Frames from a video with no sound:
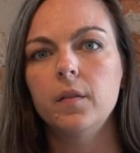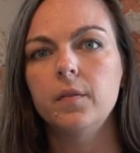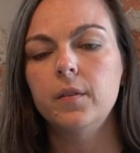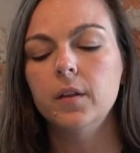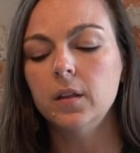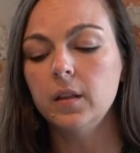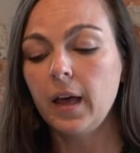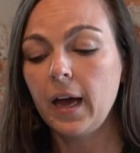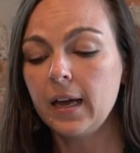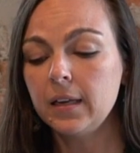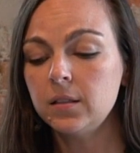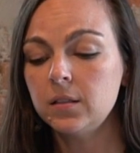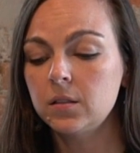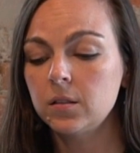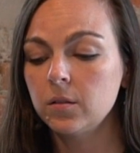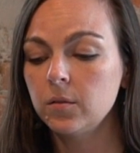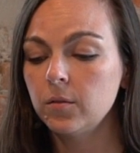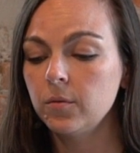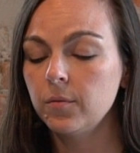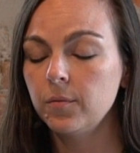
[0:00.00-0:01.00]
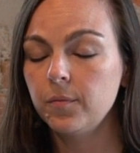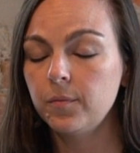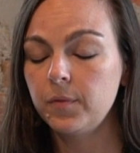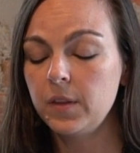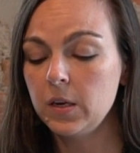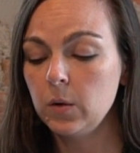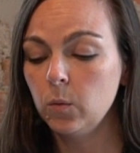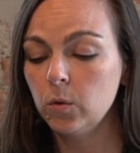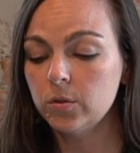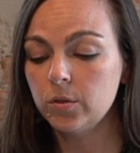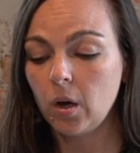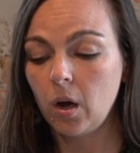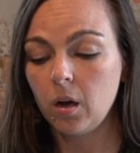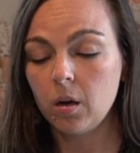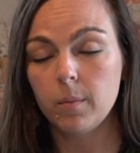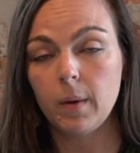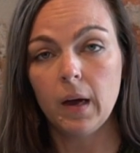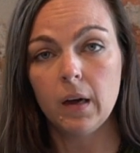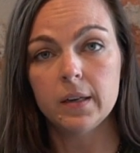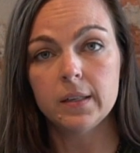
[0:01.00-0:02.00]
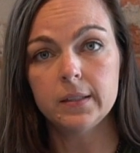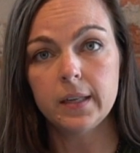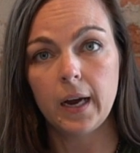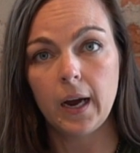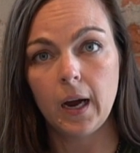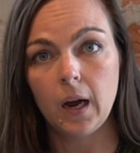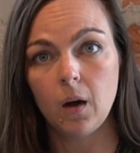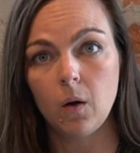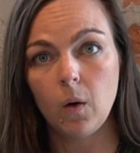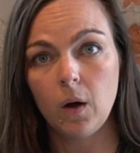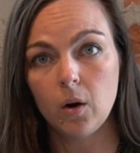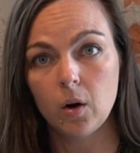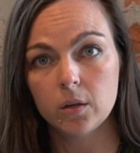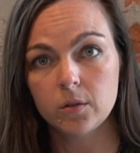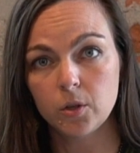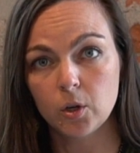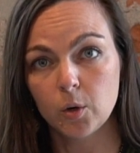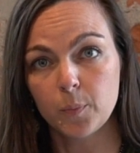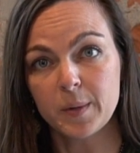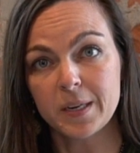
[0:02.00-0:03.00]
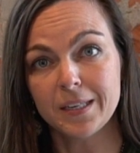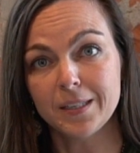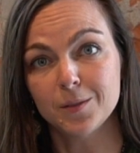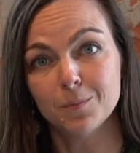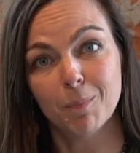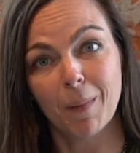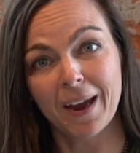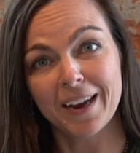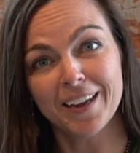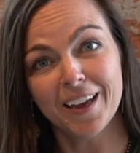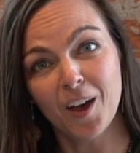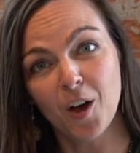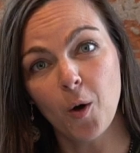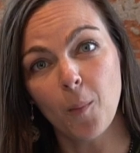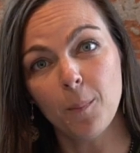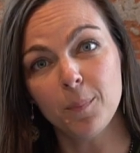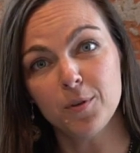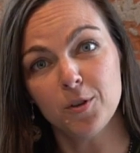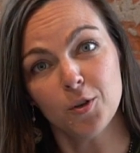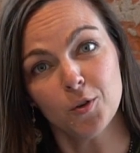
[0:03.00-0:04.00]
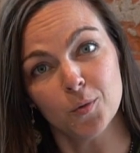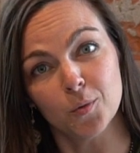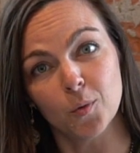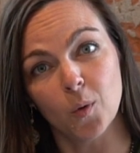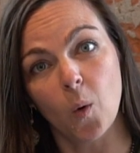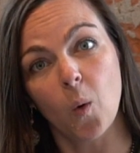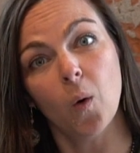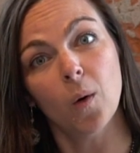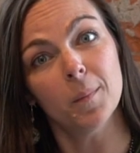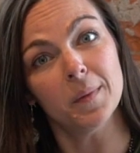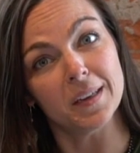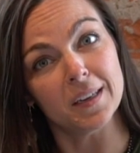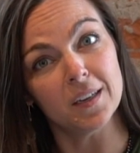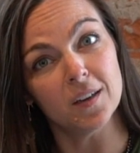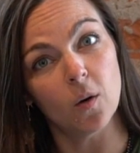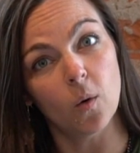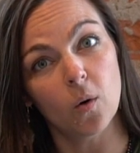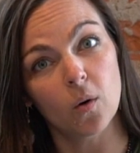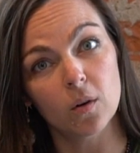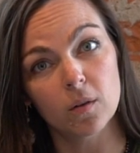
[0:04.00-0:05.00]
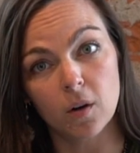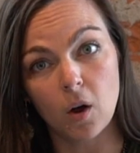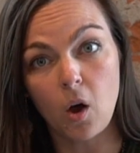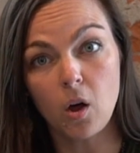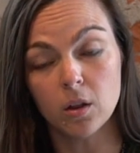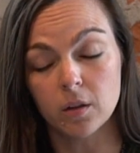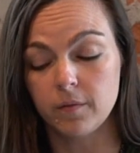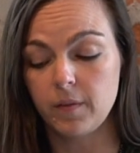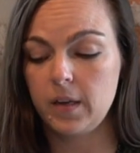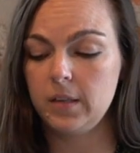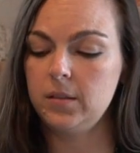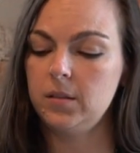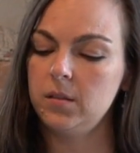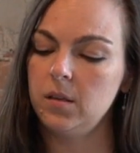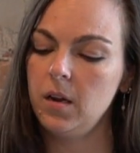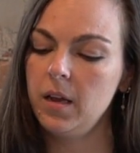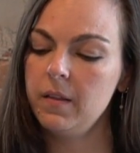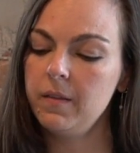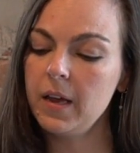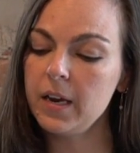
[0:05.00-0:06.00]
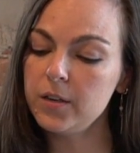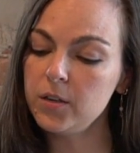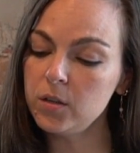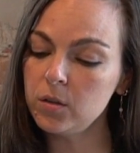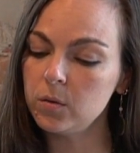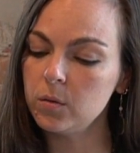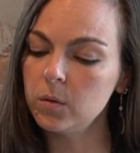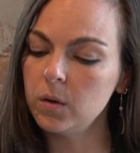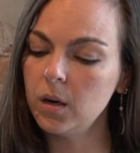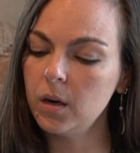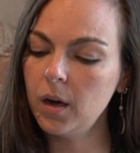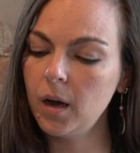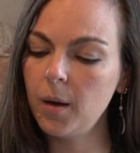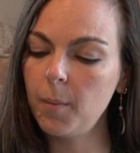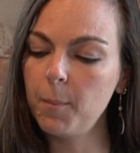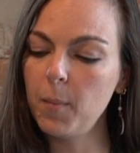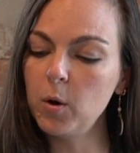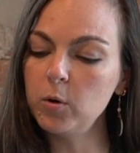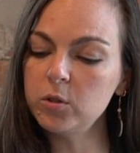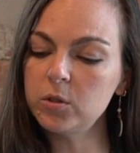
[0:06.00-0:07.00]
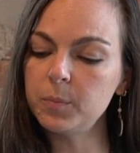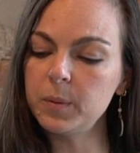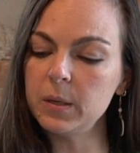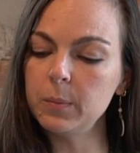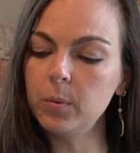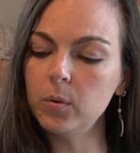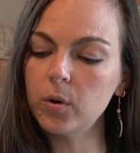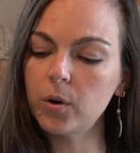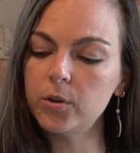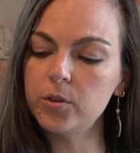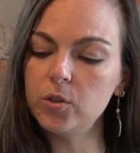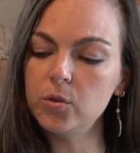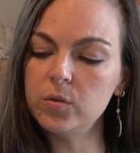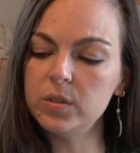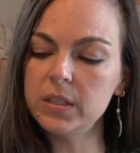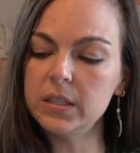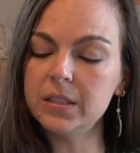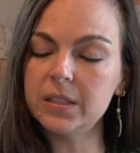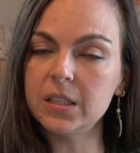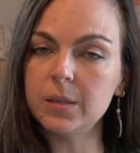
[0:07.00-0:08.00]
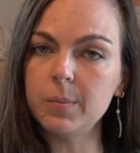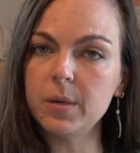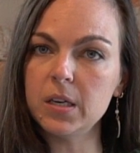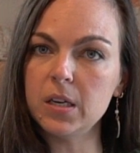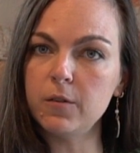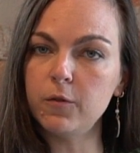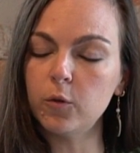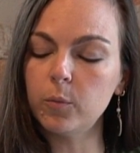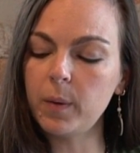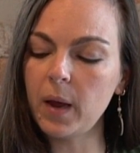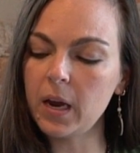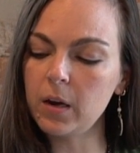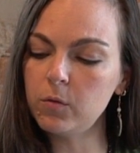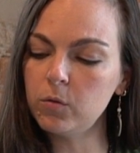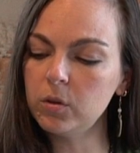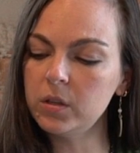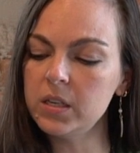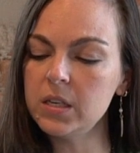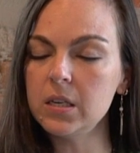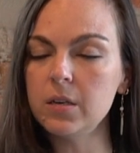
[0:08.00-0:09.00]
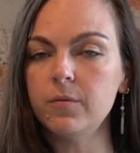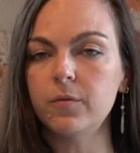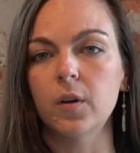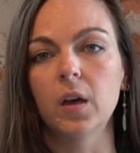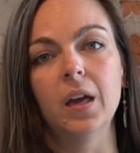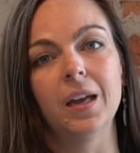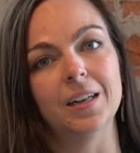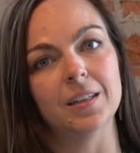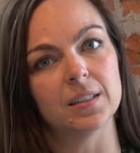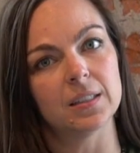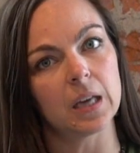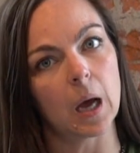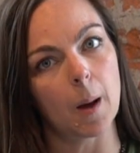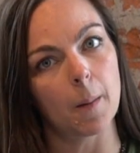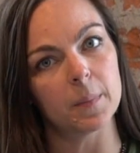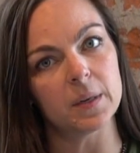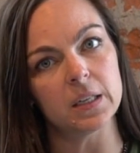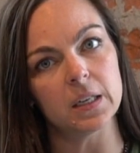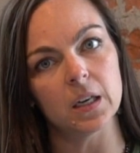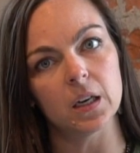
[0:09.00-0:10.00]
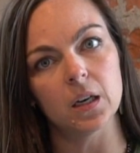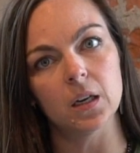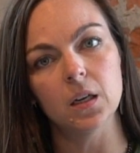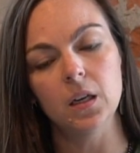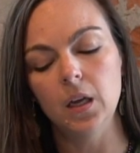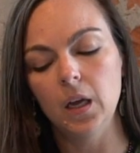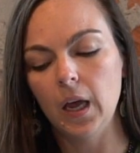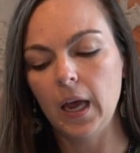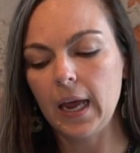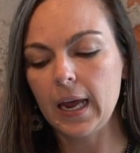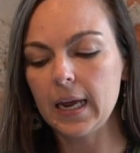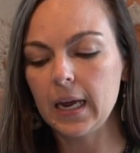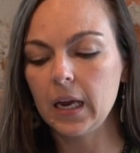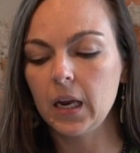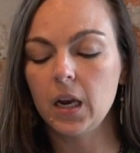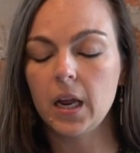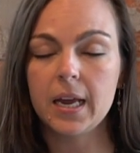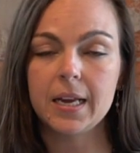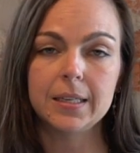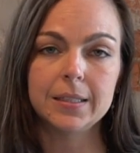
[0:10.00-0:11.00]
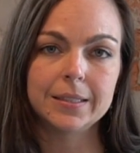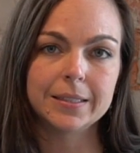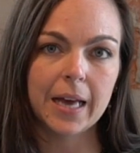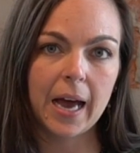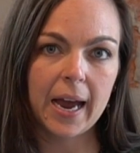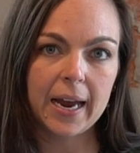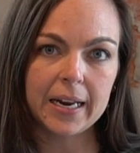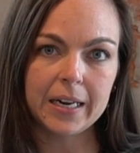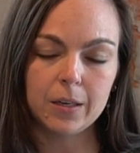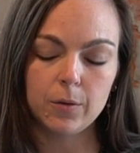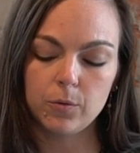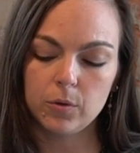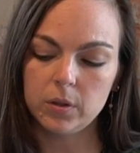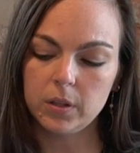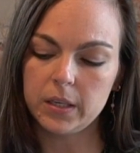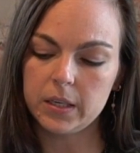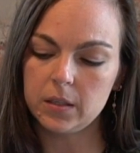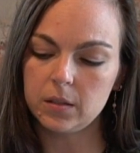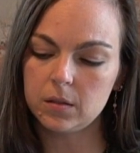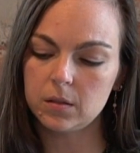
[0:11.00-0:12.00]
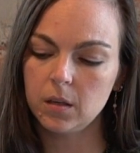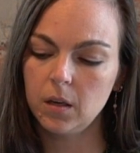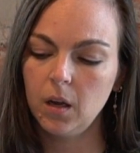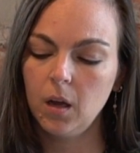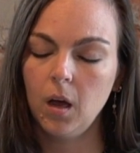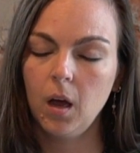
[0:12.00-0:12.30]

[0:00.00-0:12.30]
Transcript: The last thing we'll talk about is how terpenes might help you or me or all of us, and they do. Most people are using CBD for pain relief, insomnia, and anxiety release,